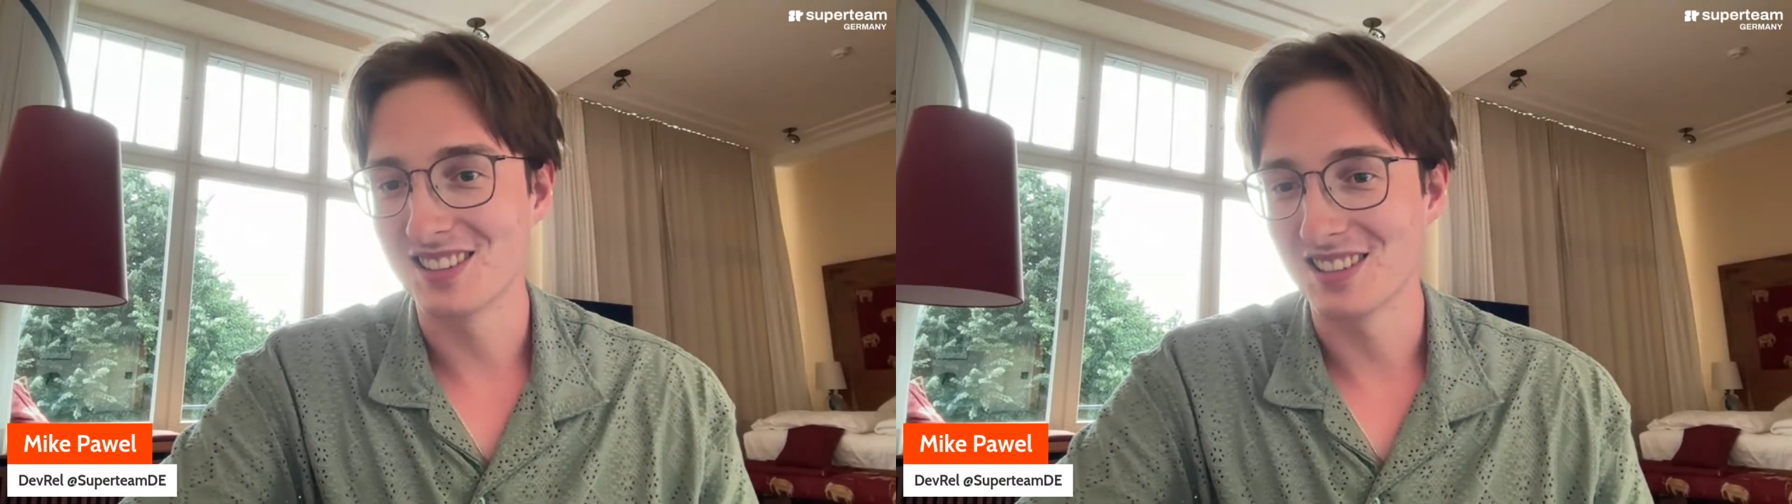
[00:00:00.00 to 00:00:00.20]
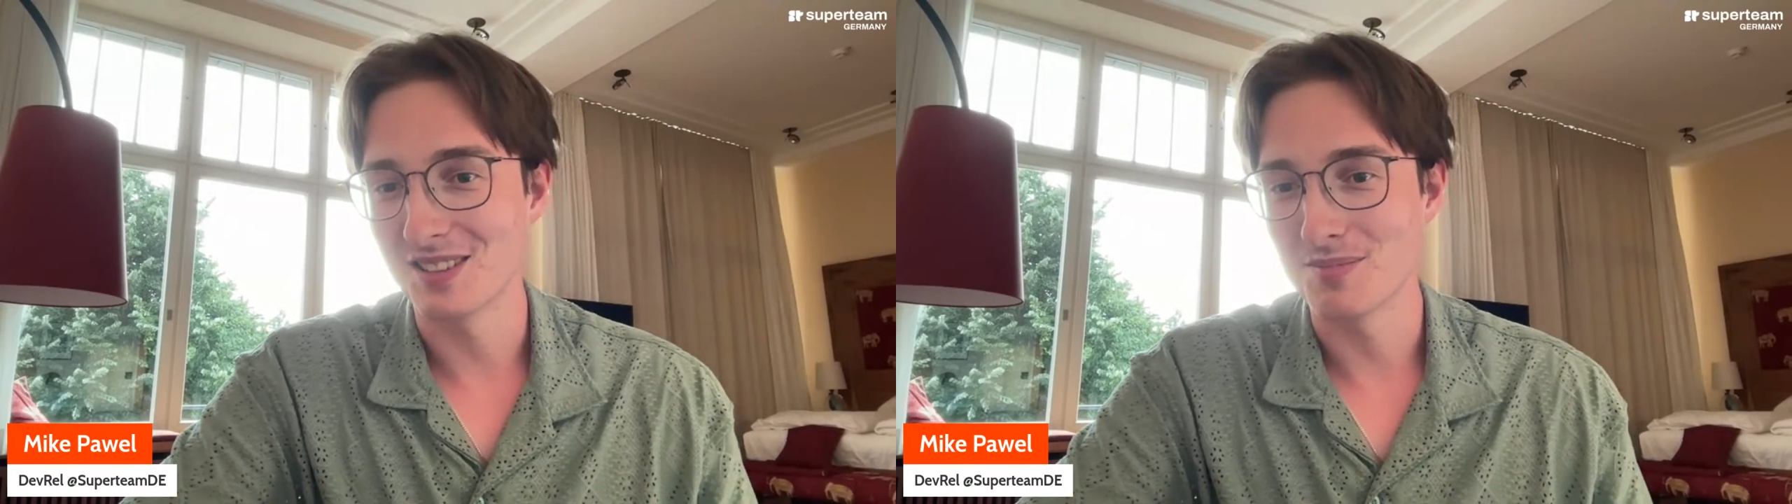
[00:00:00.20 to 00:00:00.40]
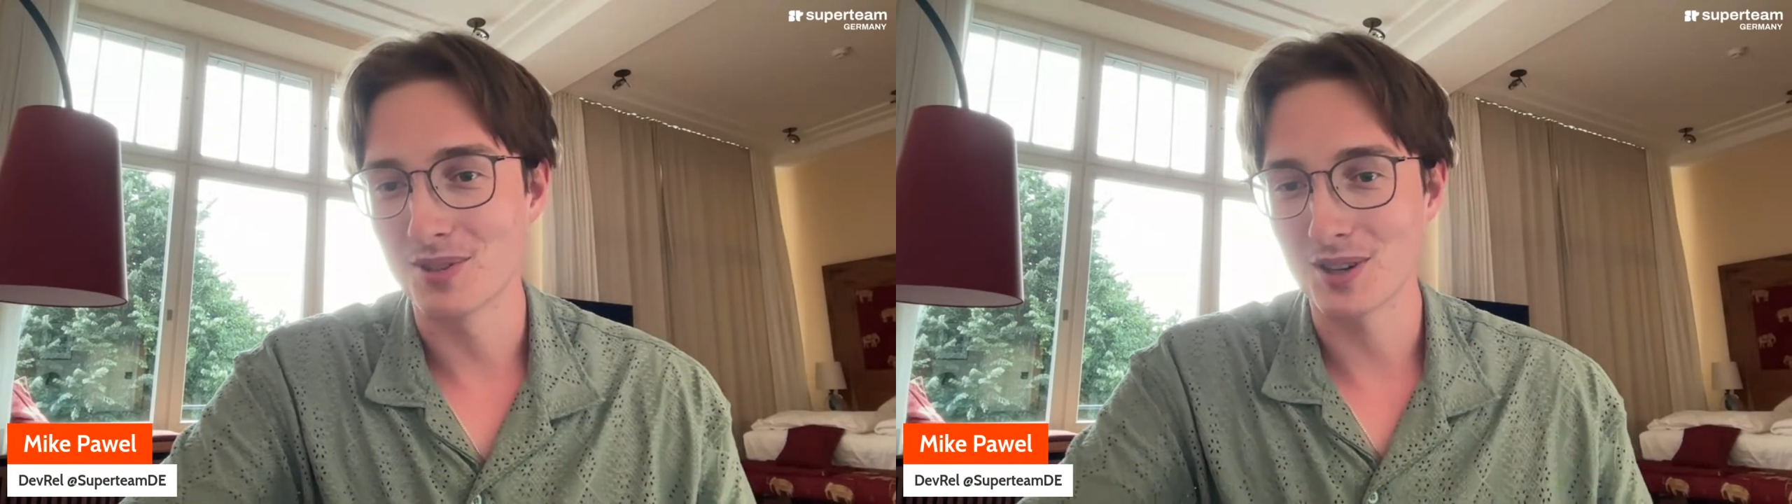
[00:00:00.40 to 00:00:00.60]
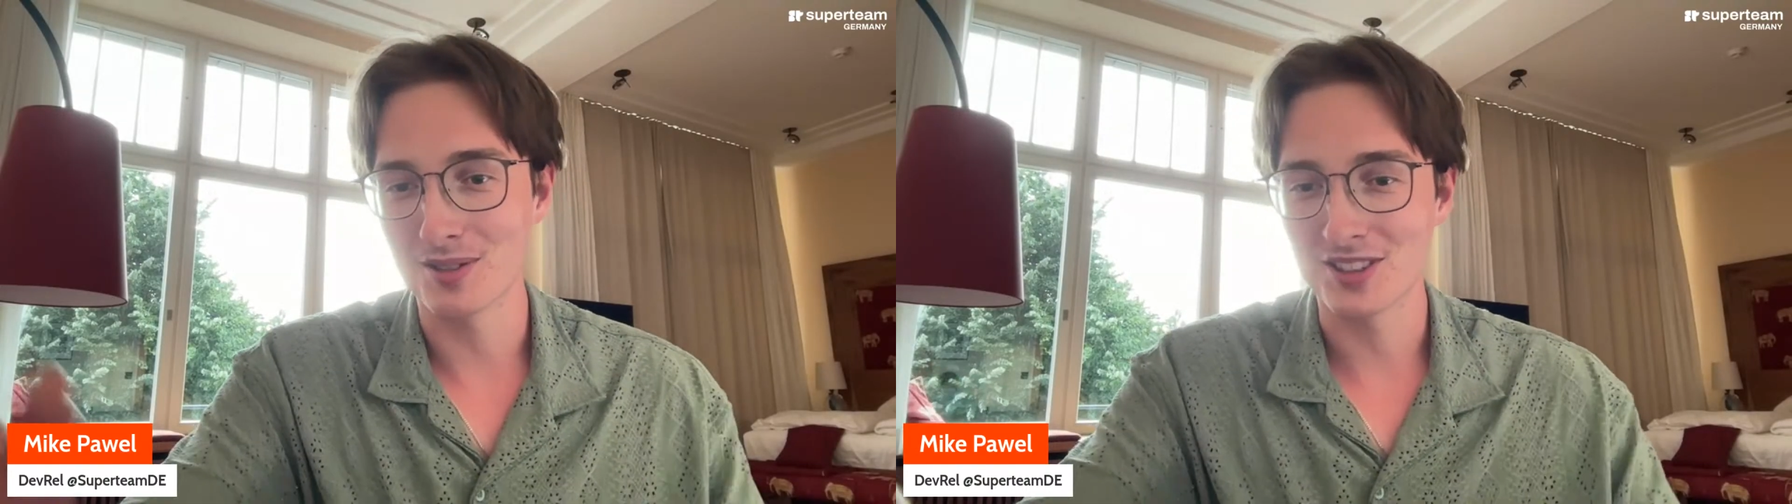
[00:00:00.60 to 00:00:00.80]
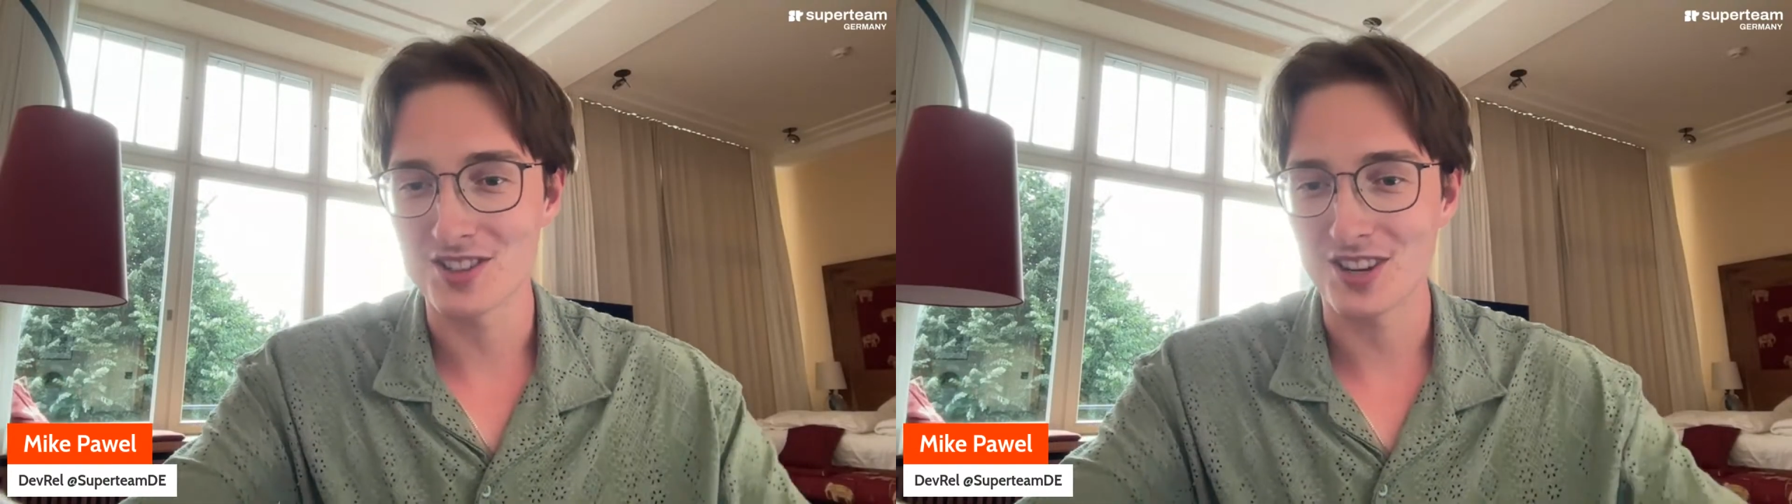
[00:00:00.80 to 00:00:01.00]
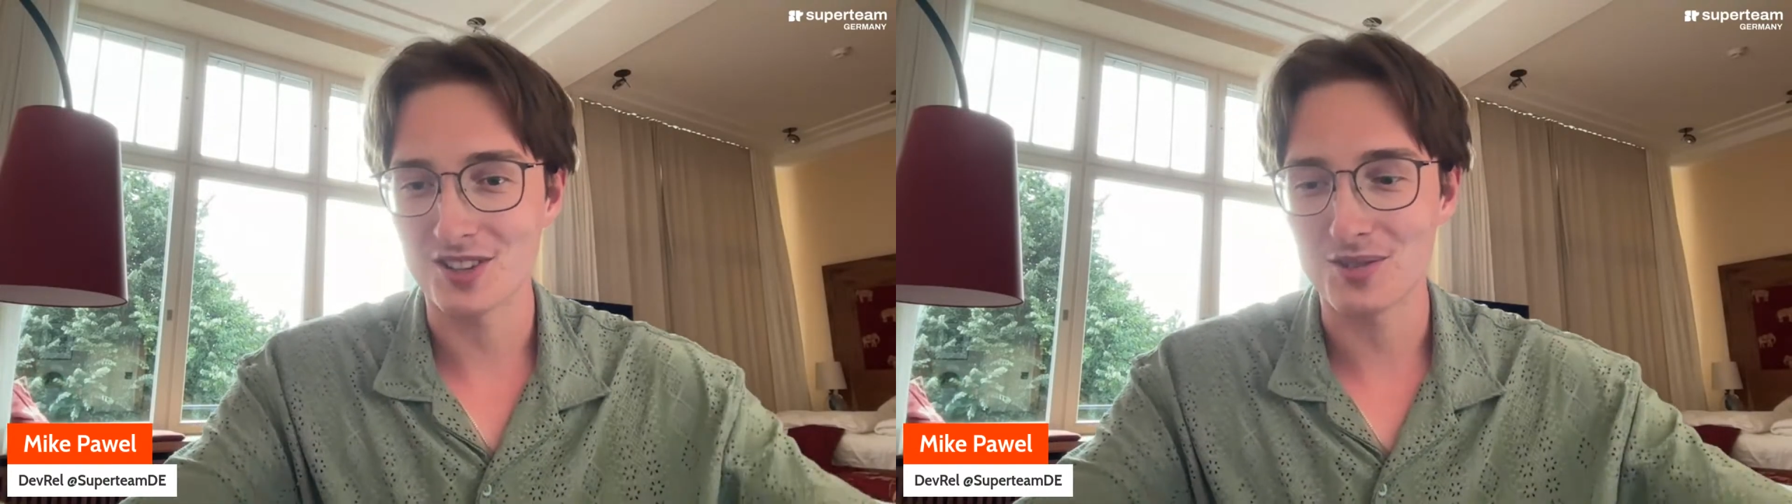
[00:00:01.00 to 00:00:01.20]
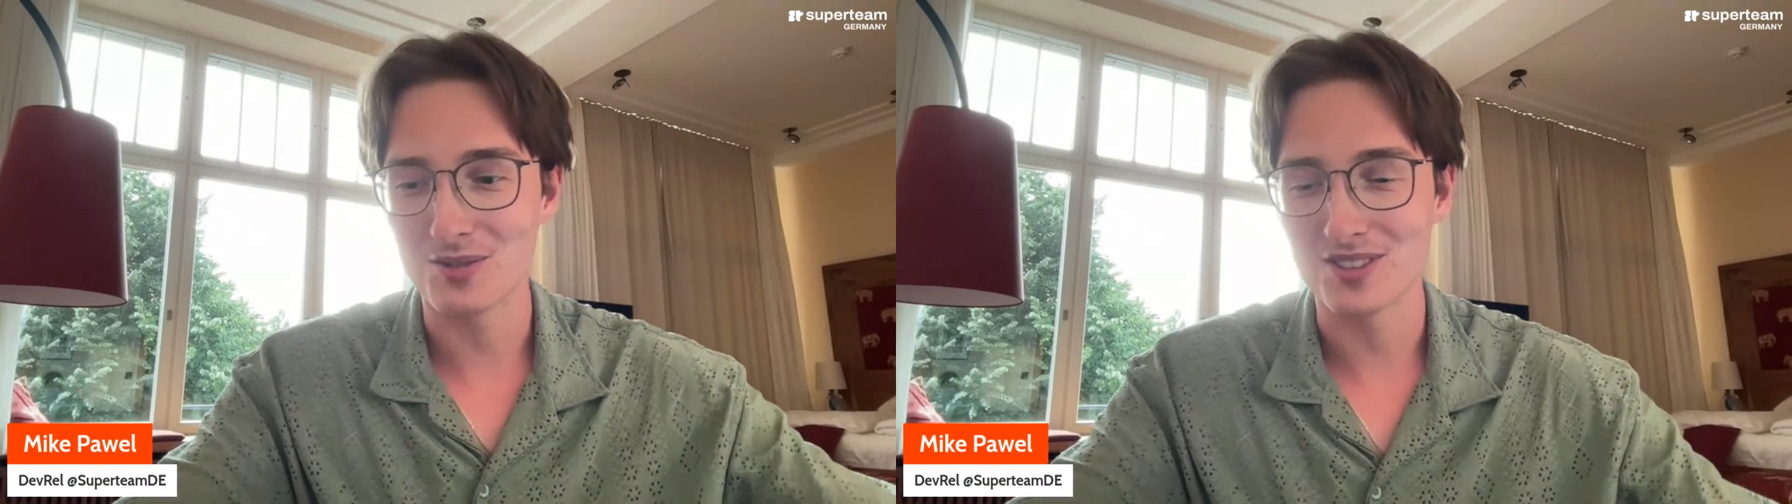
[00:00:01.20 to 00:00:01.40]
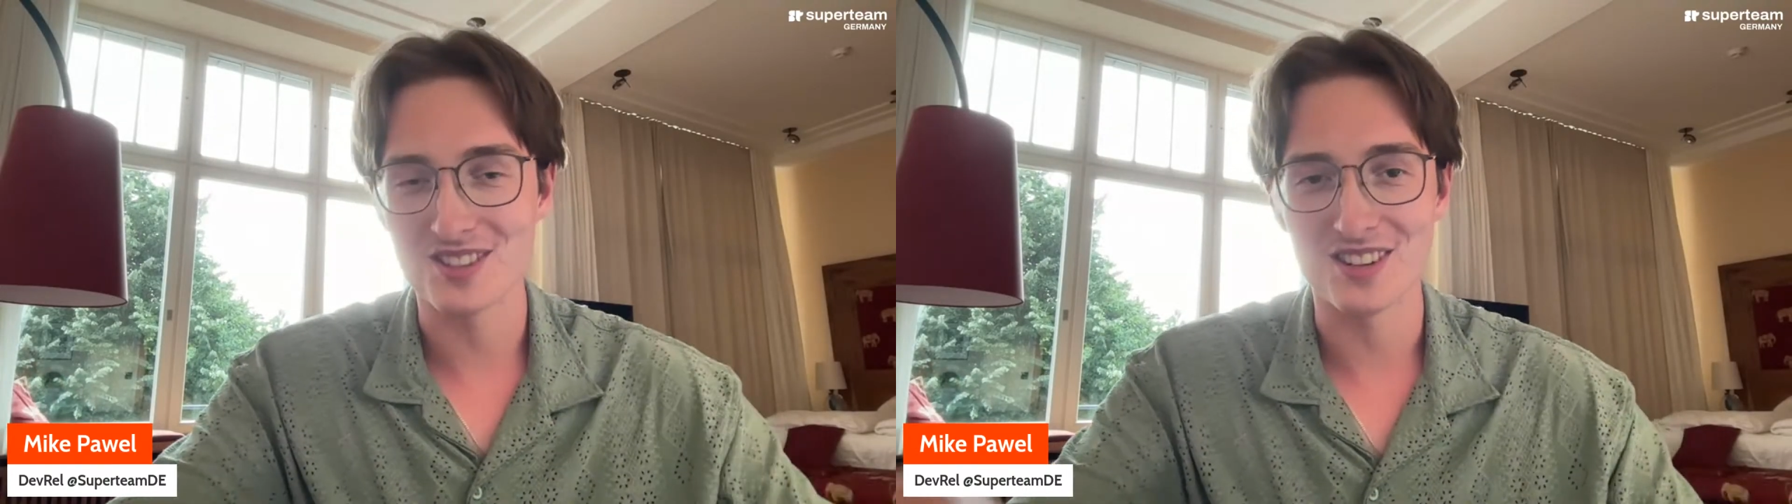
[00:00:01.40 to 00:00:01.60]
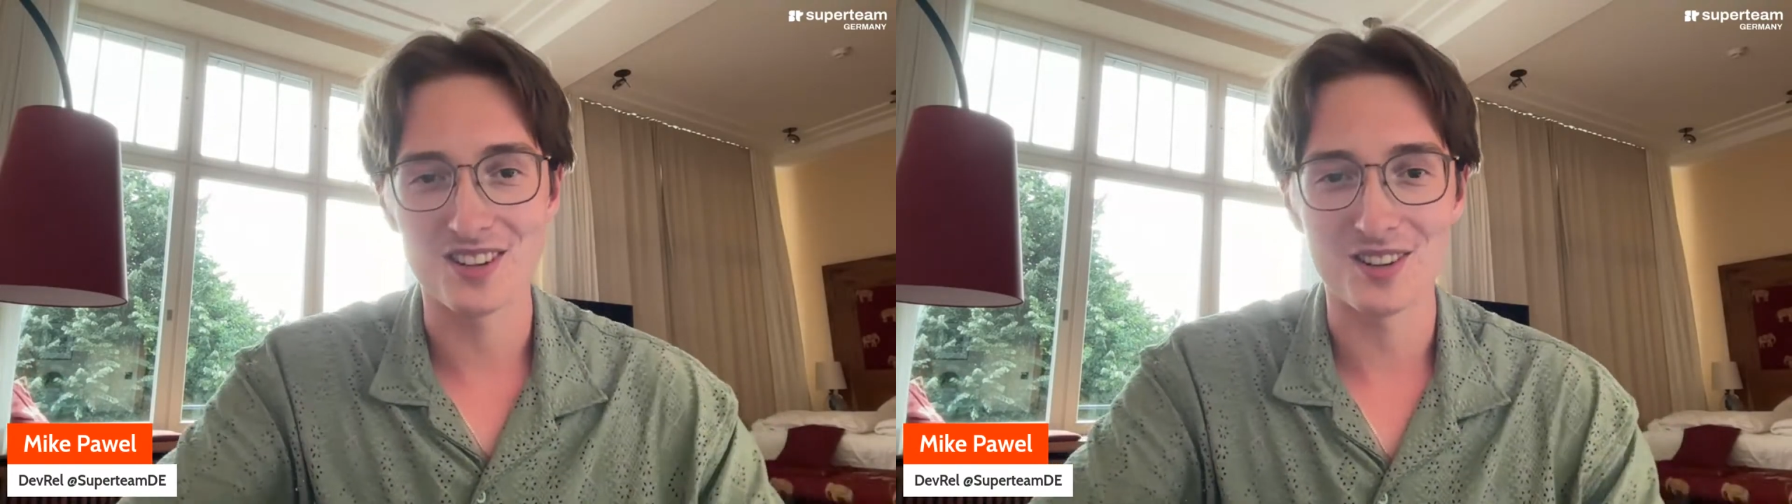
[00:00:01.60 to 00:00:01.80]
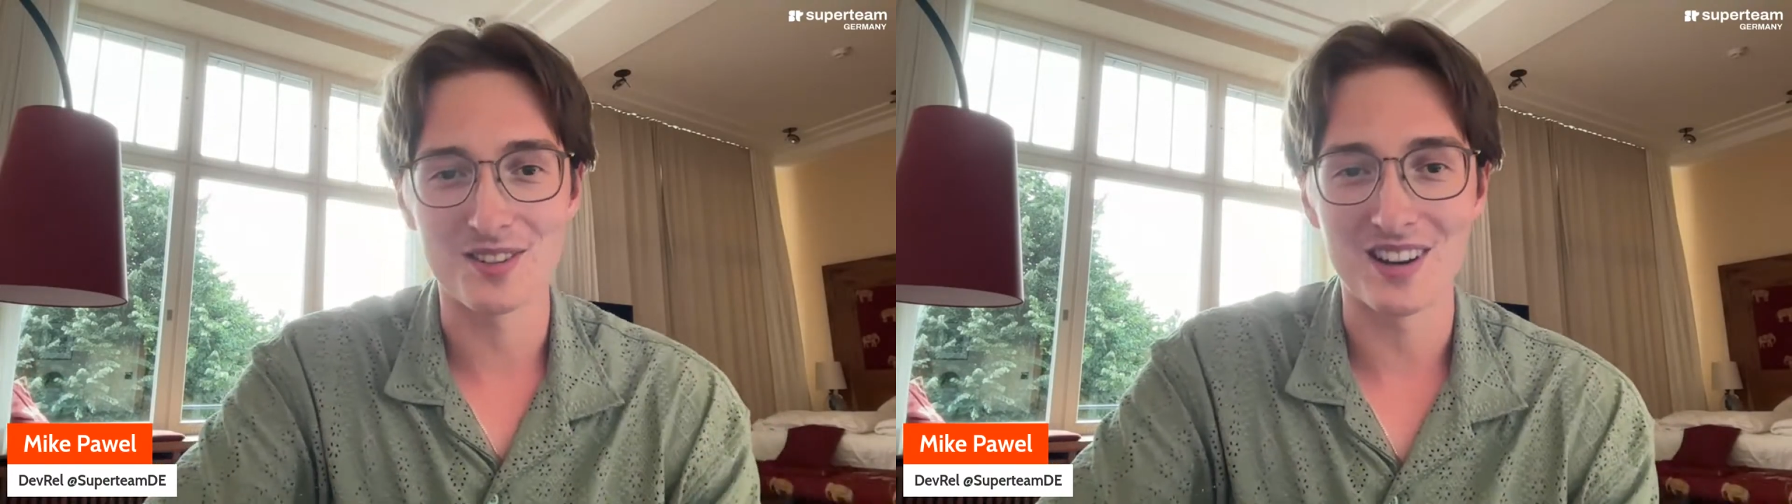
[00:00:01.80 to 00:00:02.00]
put up in the chat who is
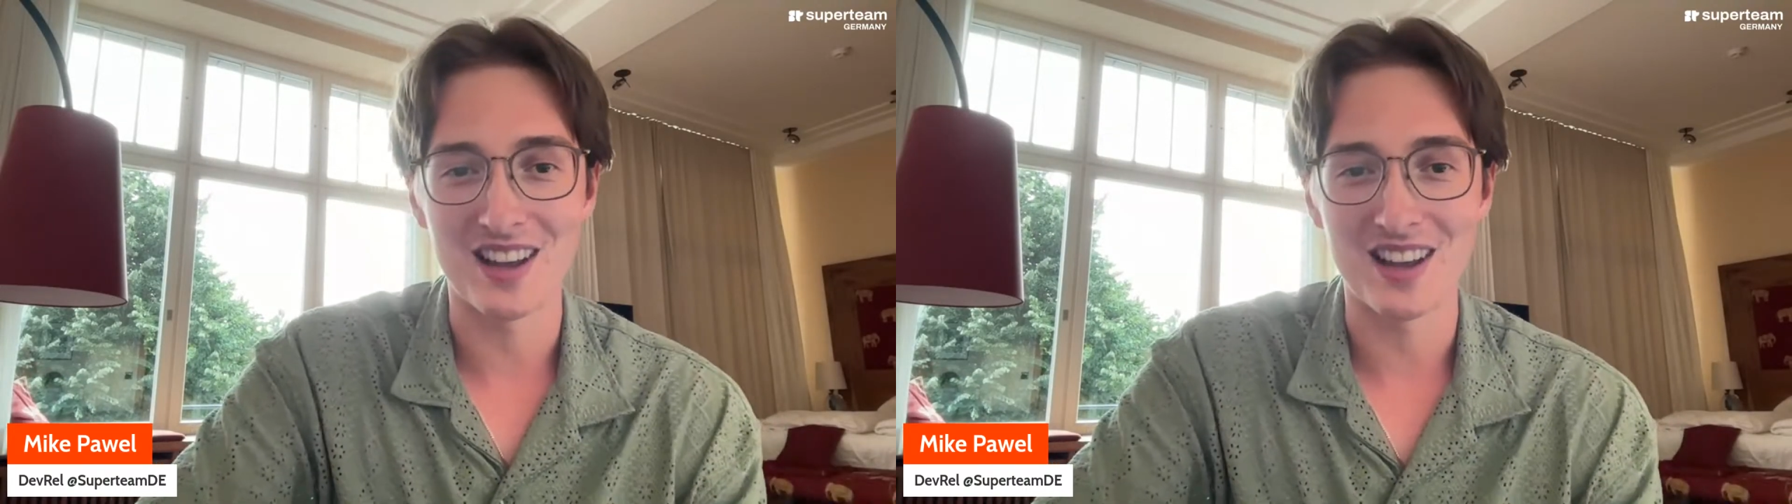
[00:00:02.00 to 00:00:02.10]
here